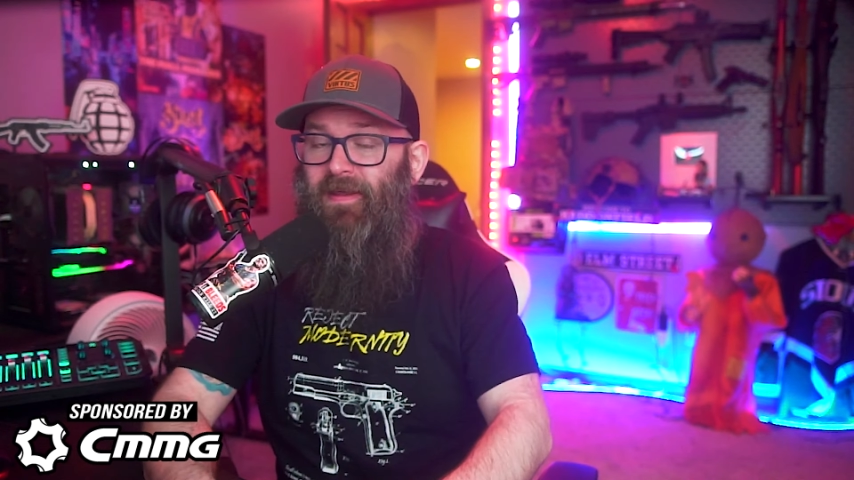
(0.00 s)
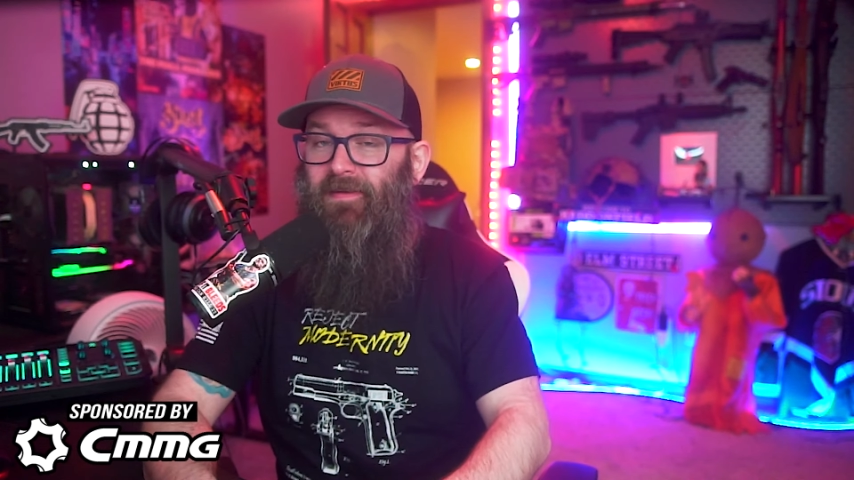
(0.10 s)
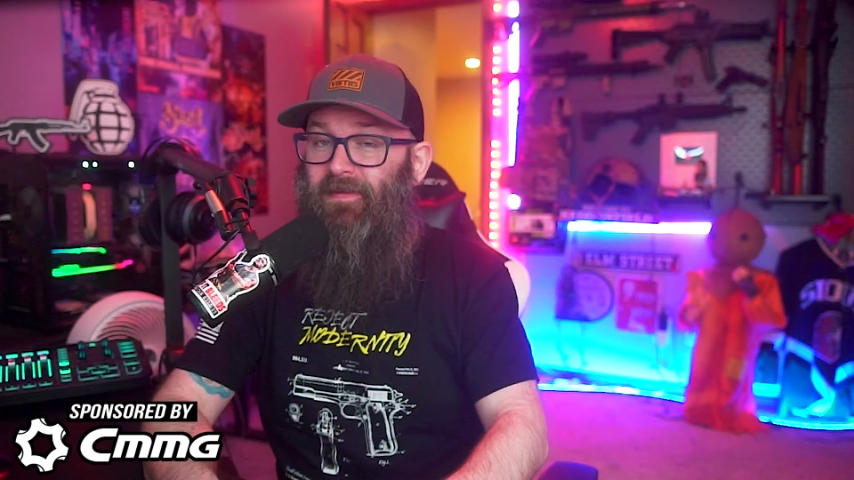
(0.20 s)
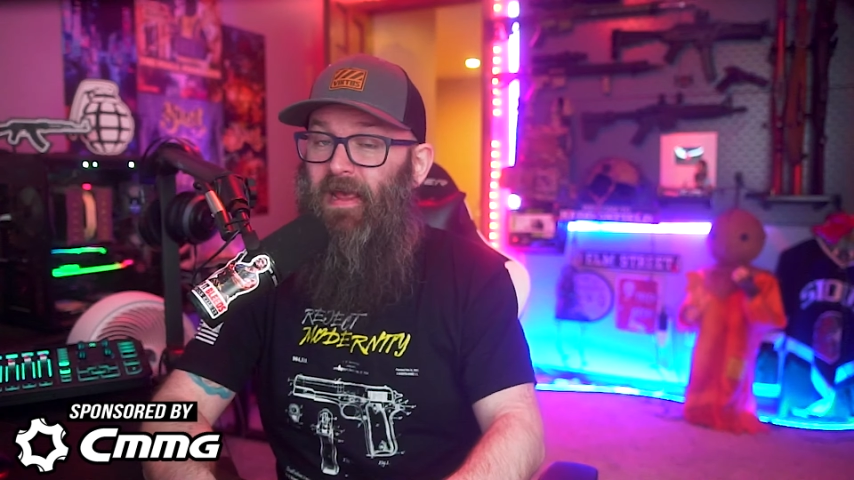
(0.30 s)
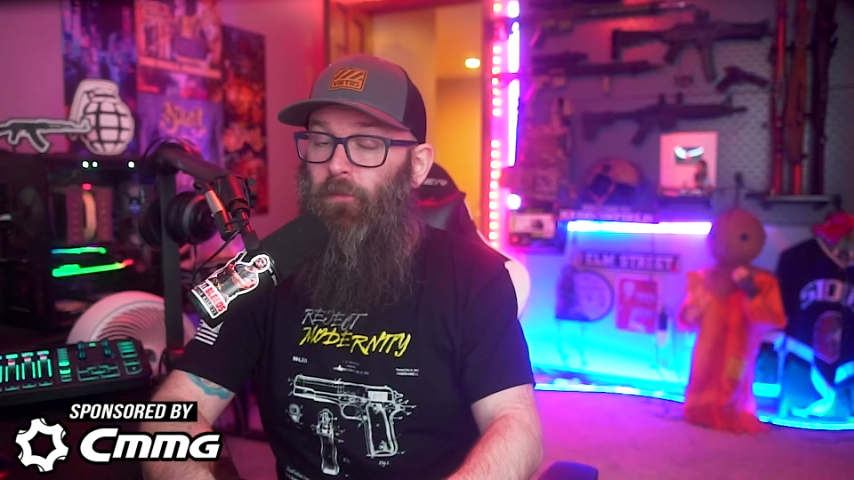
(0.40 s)

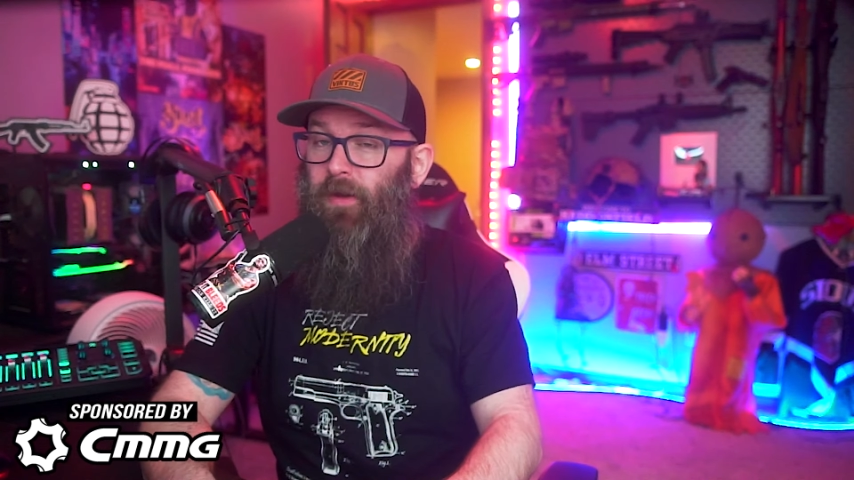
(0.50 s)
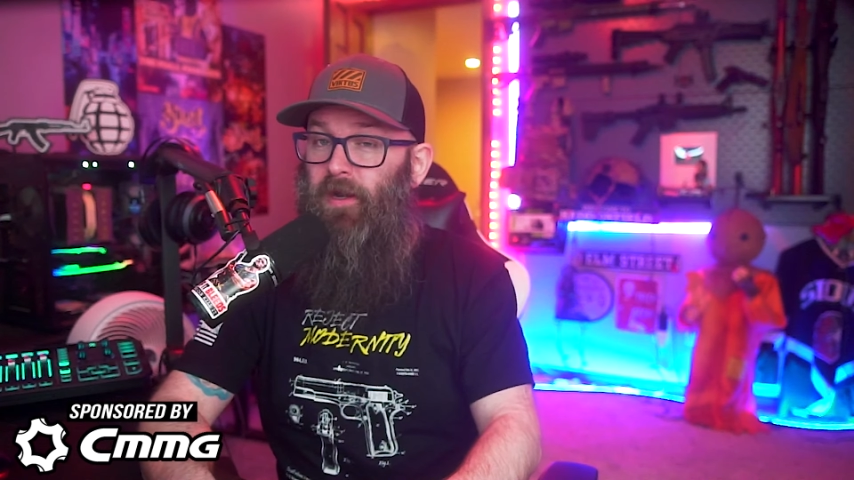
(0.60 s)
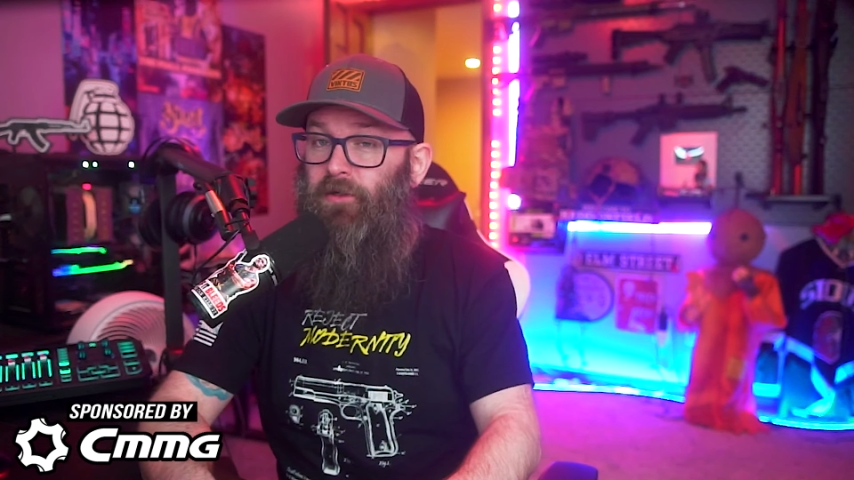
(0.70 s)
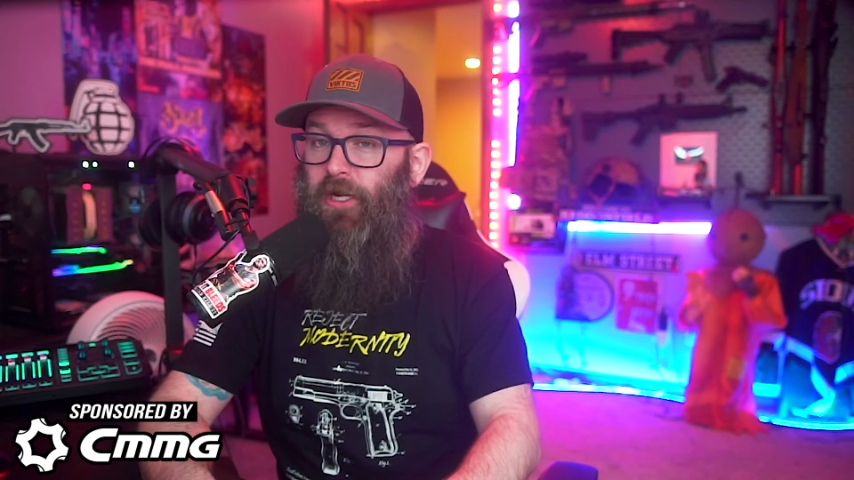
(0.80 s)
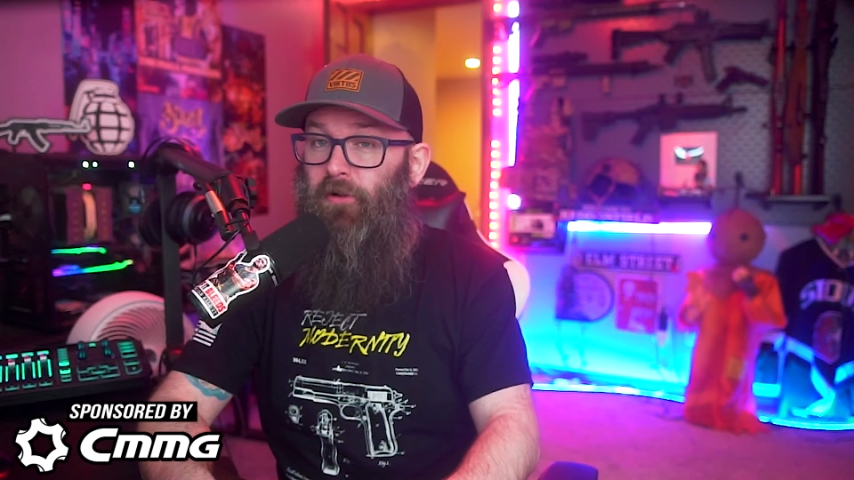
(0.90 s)
is that we
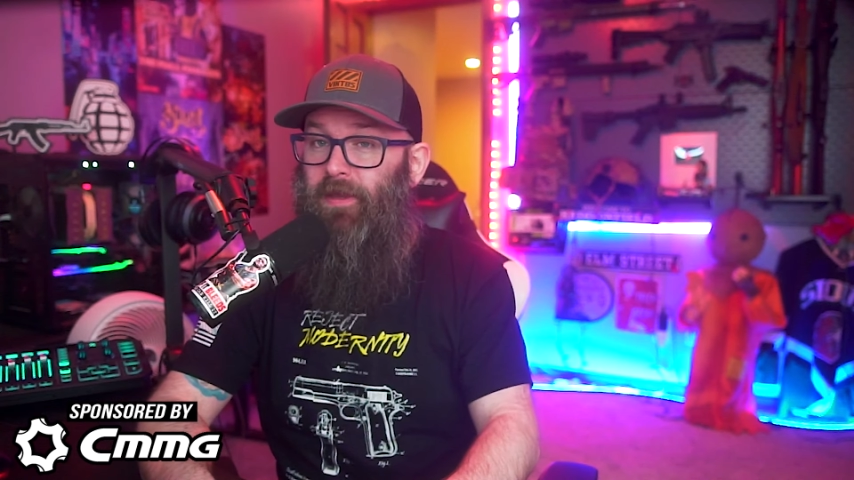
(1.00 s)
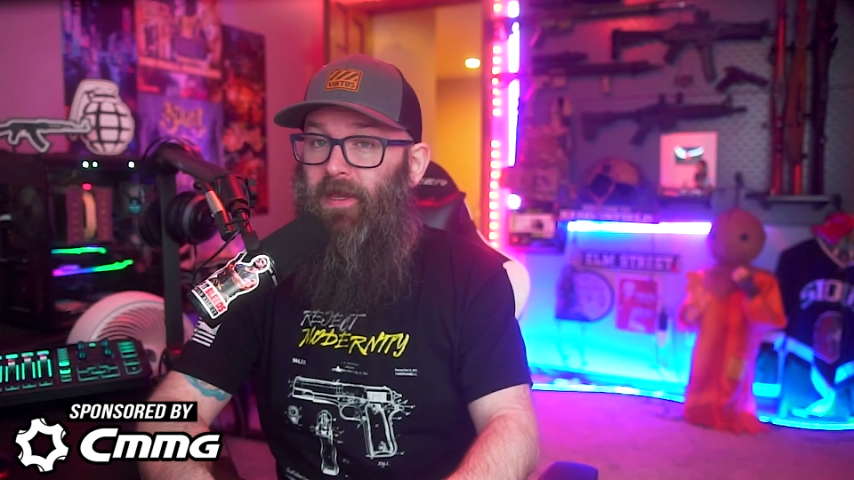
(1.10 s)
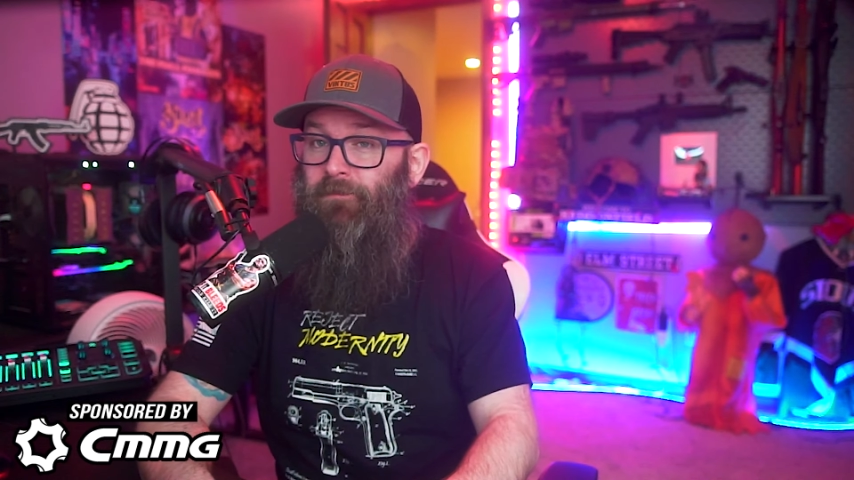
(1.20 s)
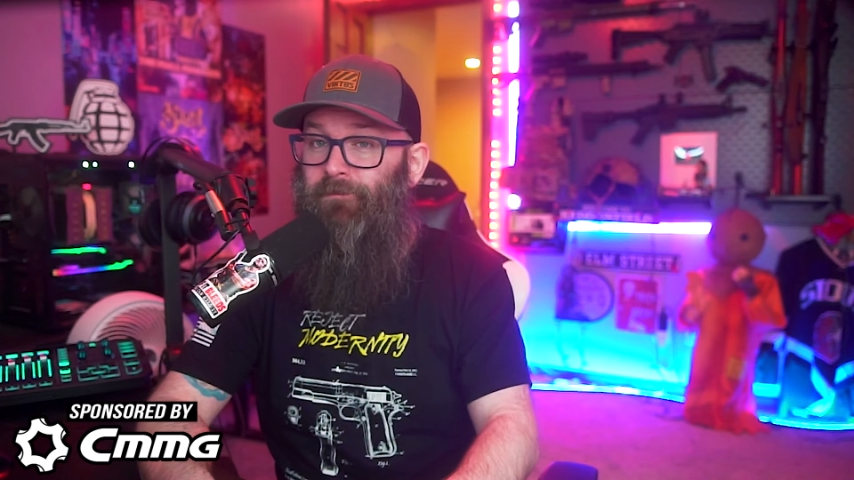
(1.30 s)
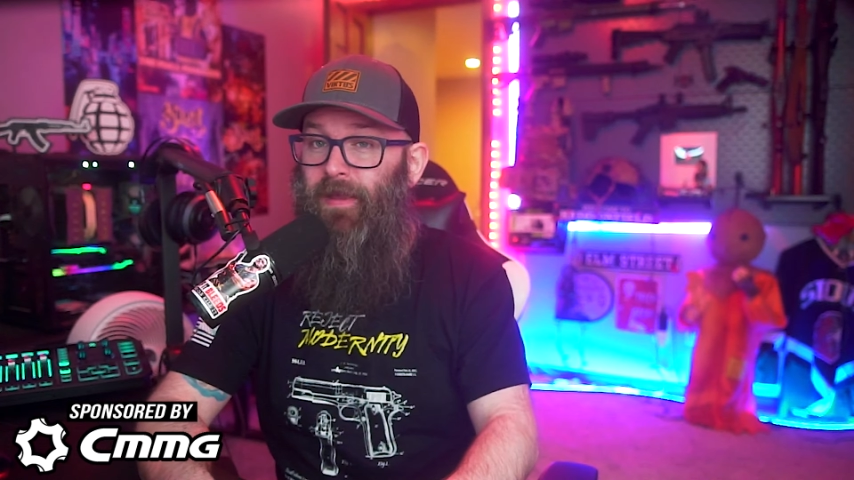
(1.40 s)
are joking